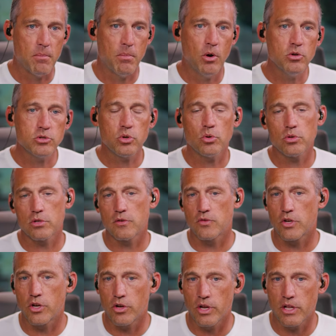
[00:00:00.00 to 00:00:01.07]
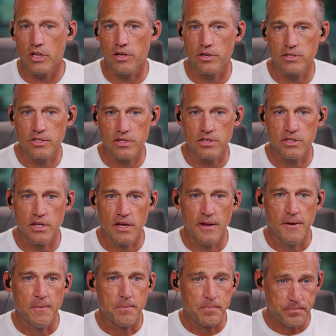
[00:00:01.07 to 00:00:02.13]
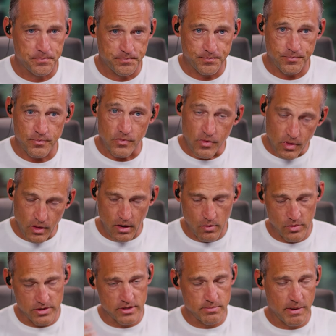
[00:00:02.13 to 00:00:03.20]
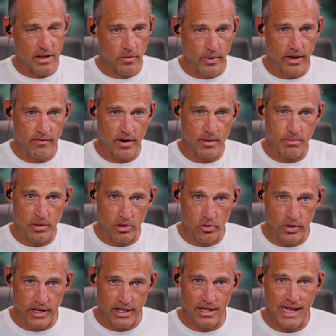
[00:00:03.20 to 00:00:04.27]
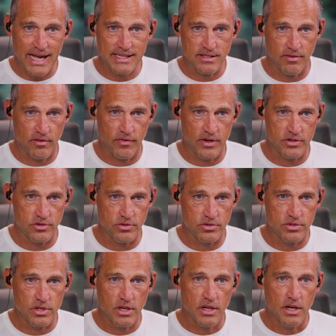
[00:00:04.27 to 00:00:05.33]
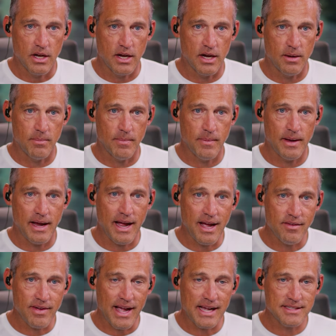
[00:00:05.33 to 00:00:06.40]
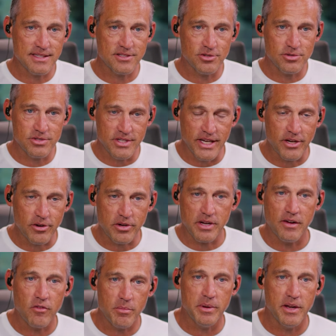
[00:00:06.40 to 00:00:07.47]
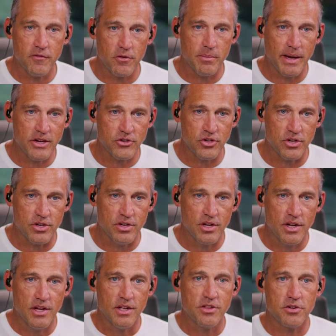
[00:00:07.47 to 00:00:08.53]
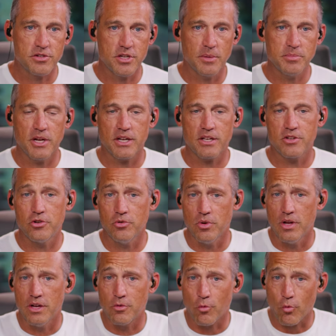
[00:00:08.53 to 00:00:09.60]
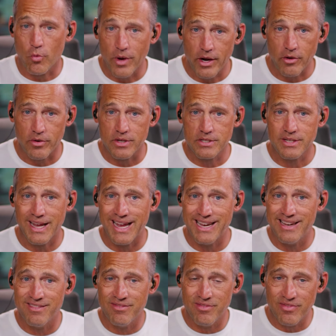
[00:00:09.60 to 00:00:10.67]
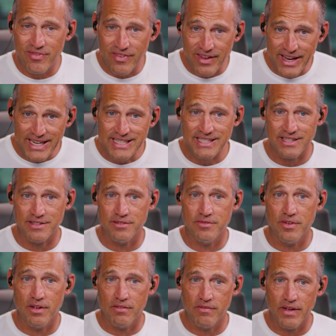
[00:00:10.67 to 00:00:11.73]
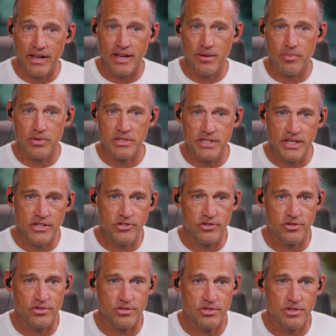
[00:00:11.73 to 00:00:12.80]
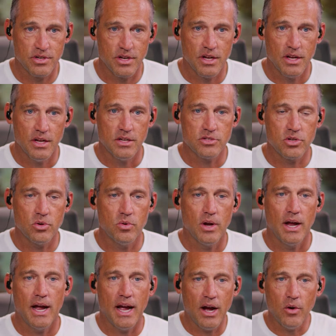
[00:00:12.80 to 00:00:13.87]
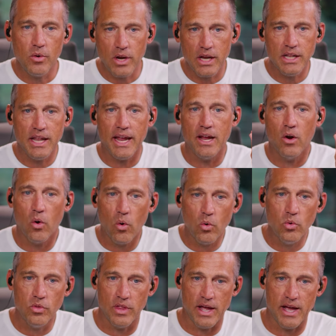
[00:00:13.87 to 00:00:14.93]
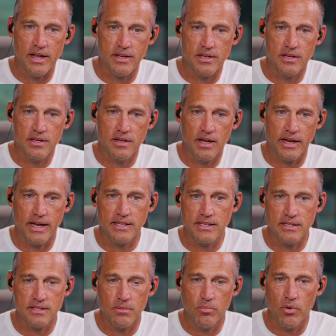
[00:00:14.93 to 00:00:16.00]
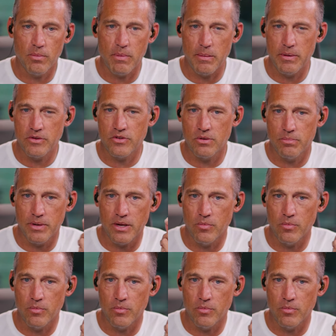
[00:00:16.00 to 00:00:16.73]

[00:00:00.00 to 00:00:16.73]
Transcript: most holders of security clearances, which is, by the way, a very ballooning class of officials, um, have access to secret government information. They're subject to rigorous and invasive vetting procedures. So, how can they hold that? I guess at some point, maybe it should be